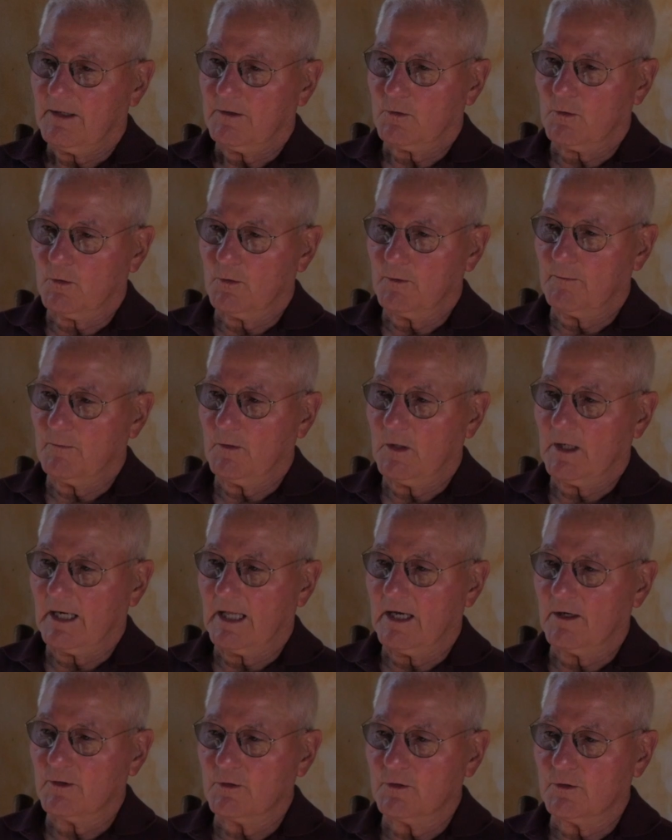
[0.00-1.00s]
Group
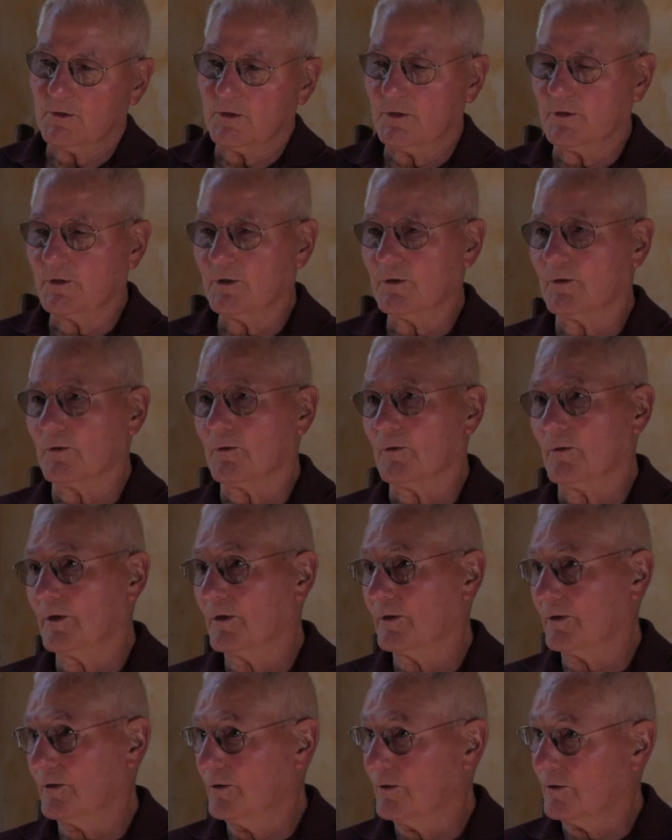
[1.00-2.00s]
allow you to do.
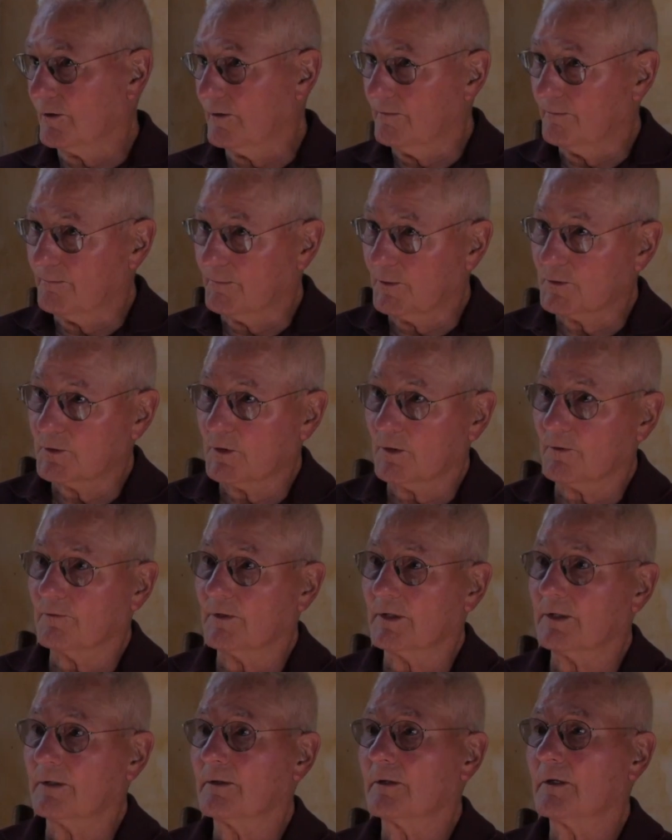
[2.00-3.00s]
You can preserve
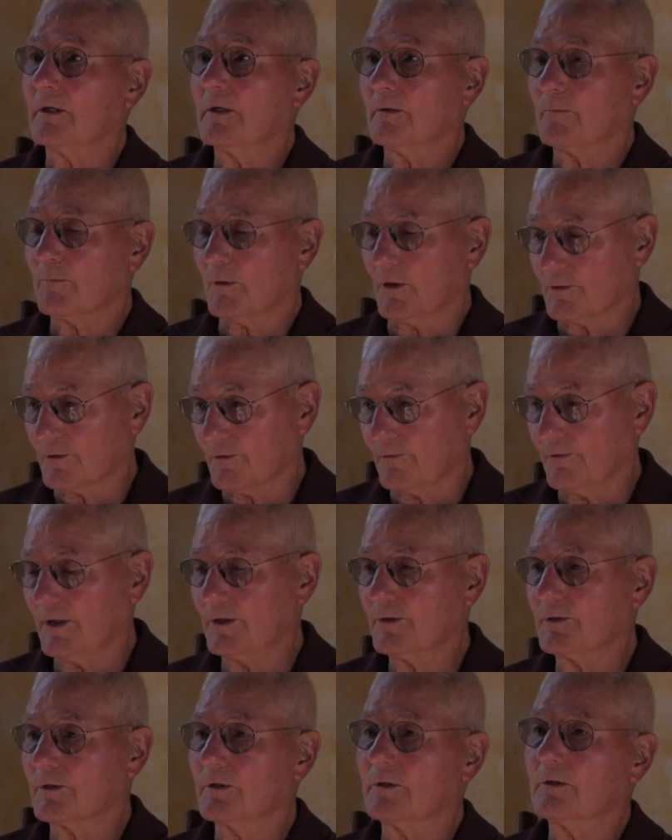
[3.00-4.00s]
it,
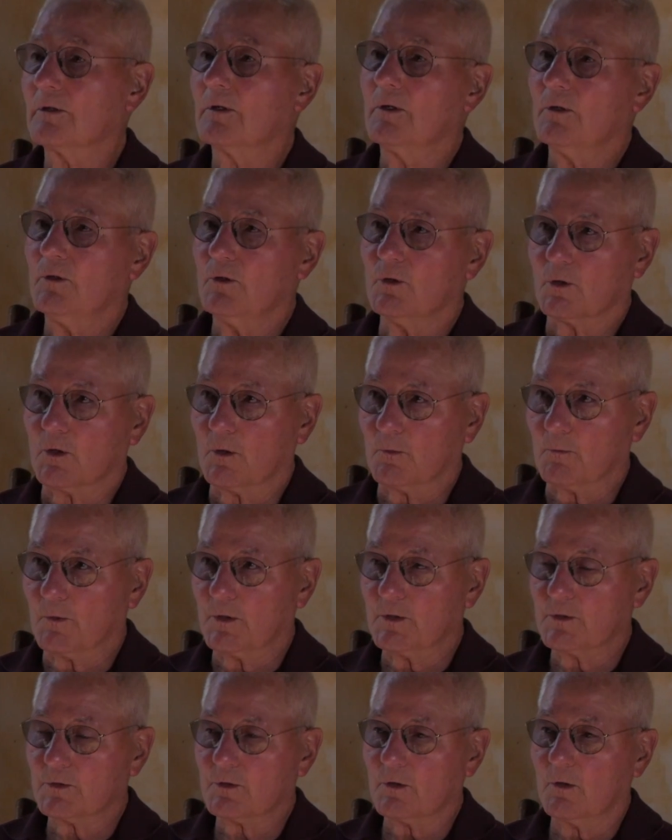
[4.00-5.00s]
preservation, you can
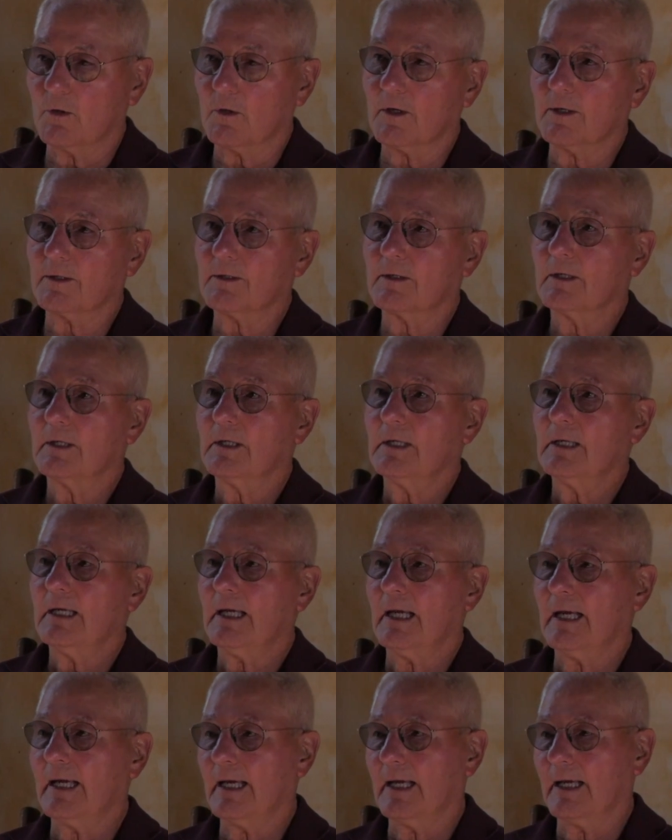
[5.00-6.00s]
restore it,
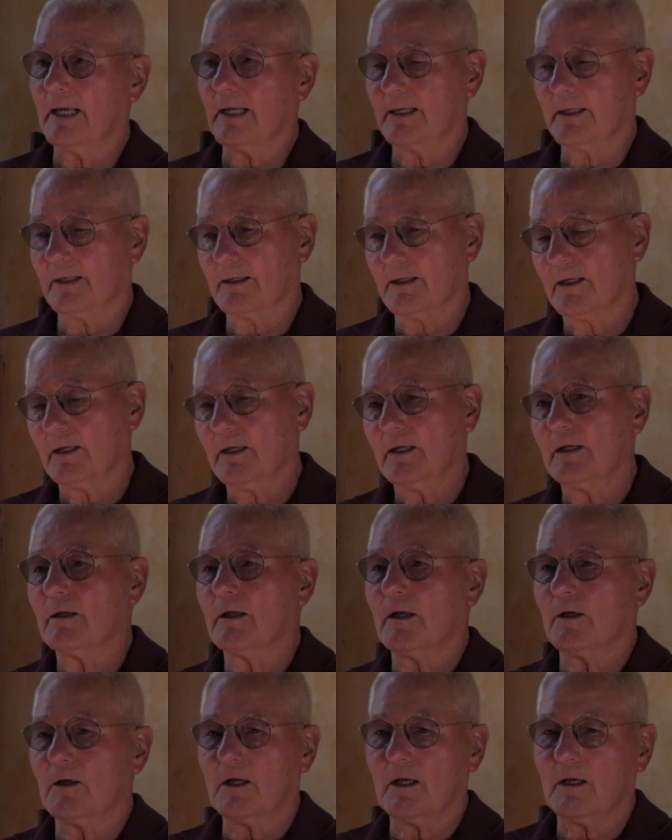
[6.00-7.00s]
and
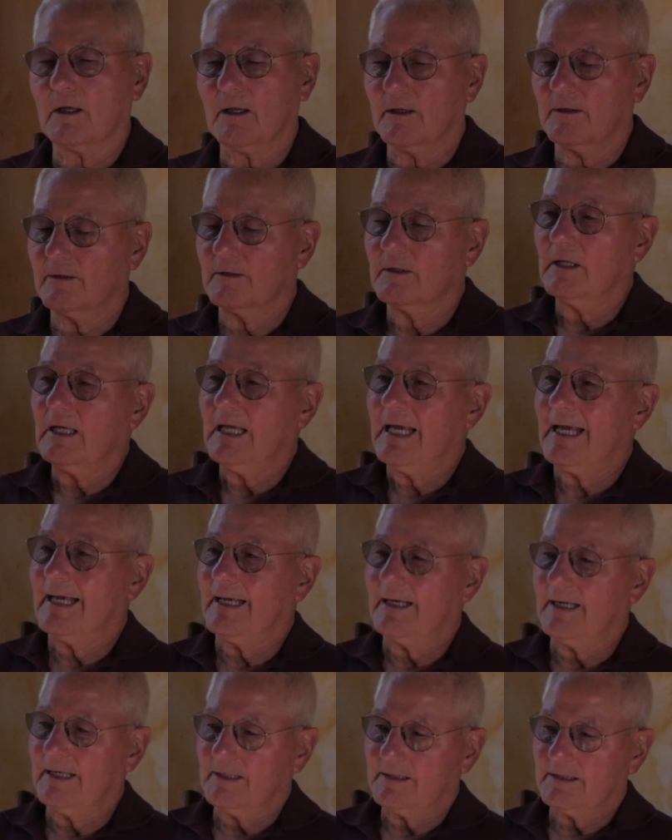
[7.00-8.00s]

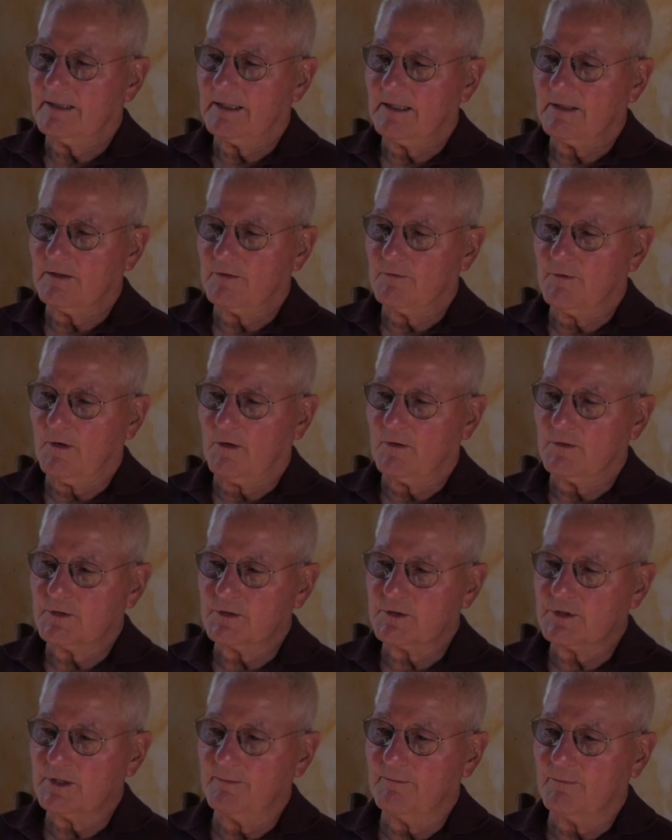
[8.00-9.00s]
it's very
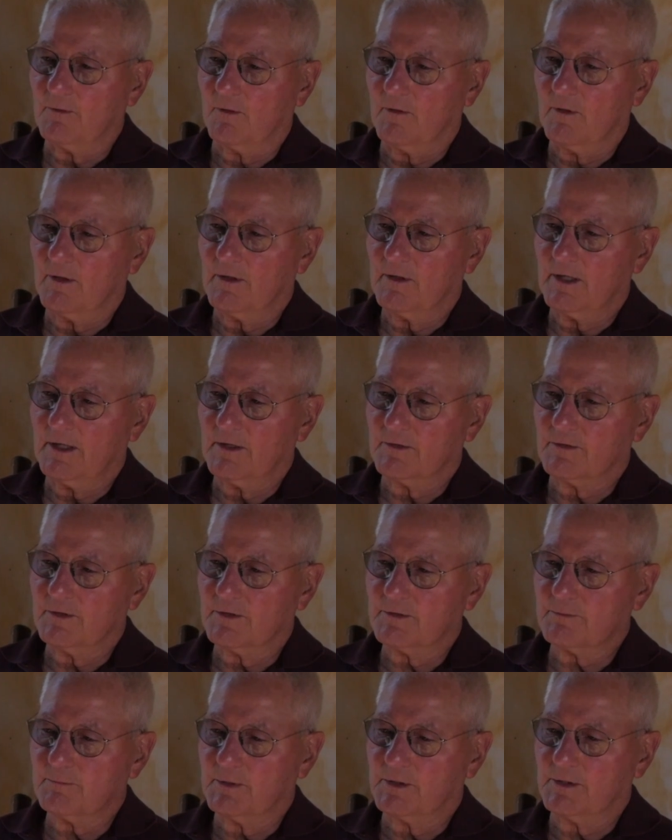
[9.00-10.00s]
simple at
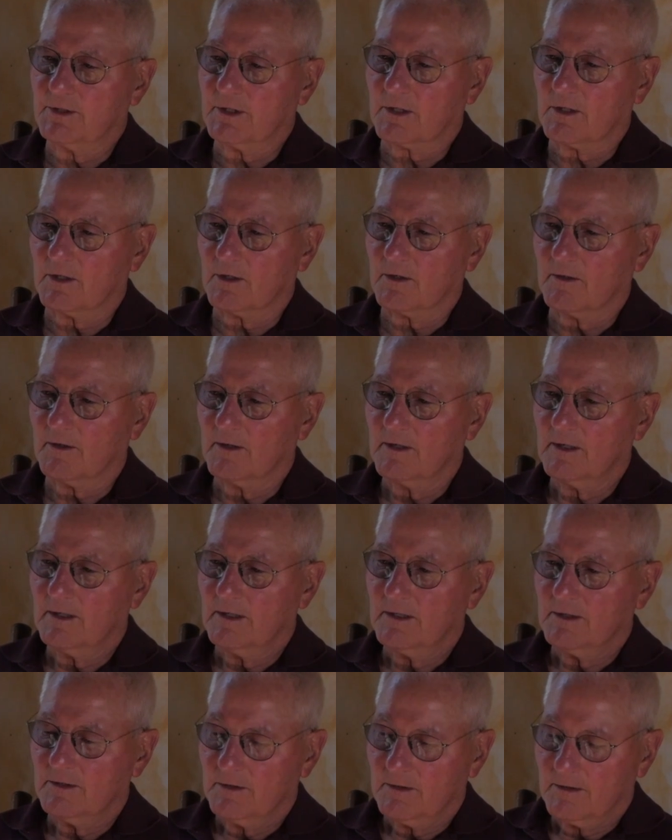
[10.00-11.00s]
this particular
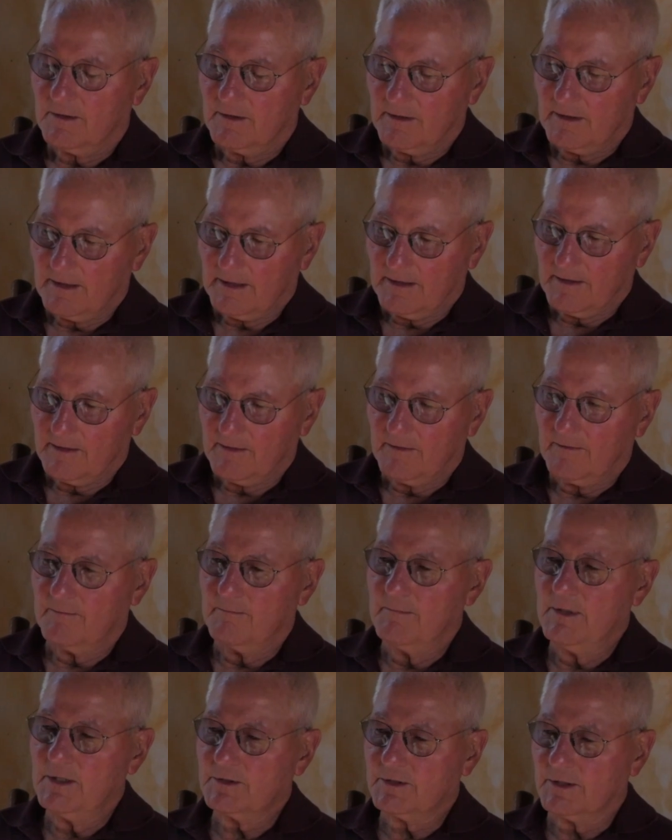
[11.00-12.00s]

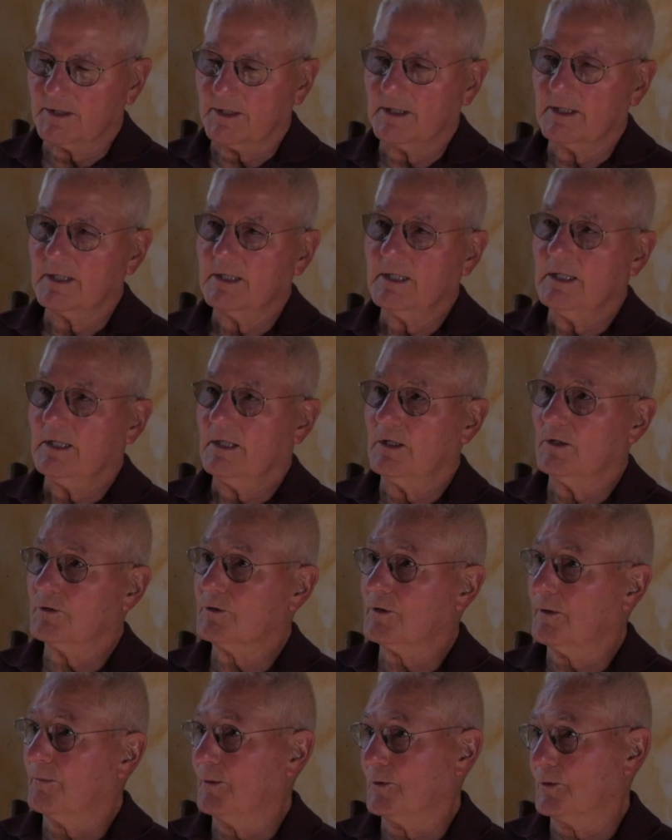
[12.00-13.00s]
mission is
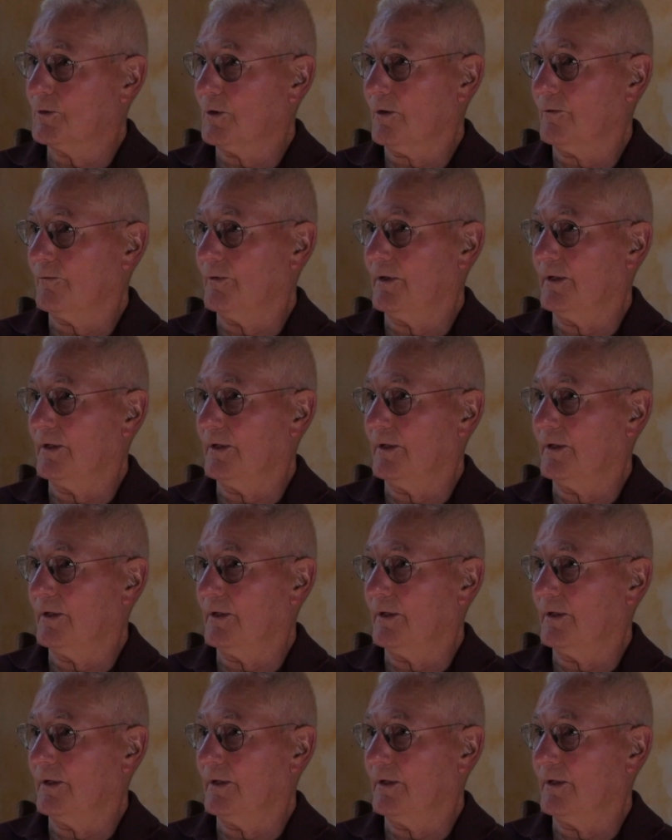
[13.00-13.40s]
to preserve